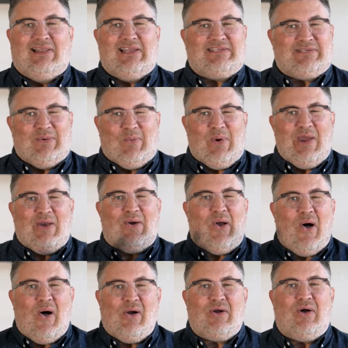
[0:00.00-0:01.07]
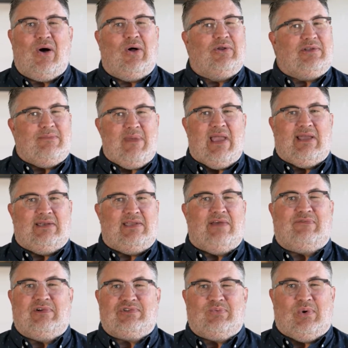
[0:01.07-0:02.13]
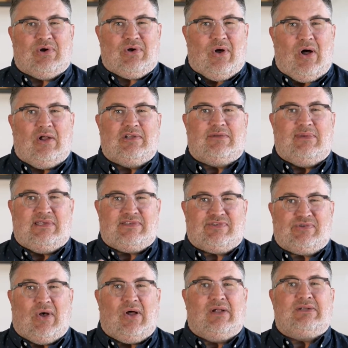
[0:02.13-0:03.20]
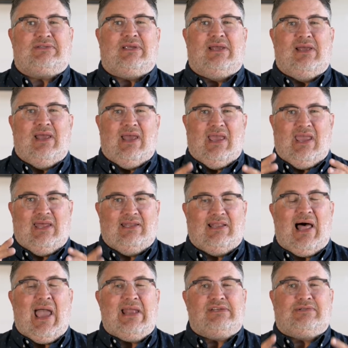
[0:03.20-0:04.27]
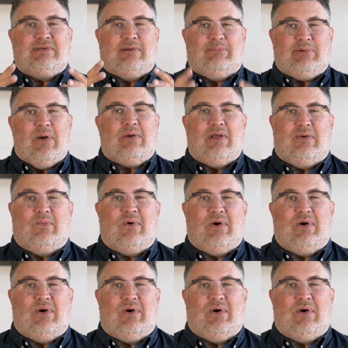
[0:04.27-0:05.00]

Listen, we are all called to make a difference. We're called to be salt and light to a broken